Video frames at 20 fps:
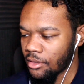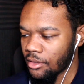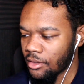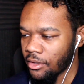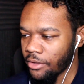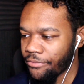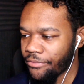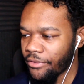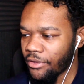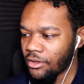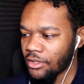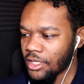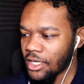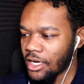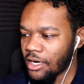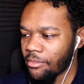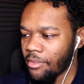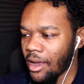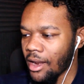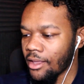he feels good
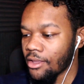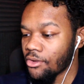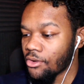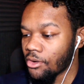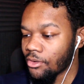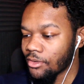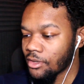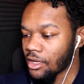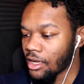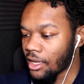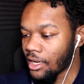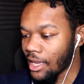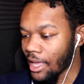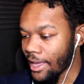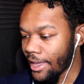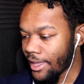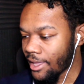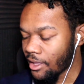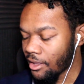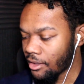about it. You don't look
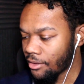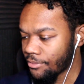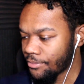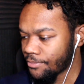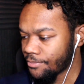like it.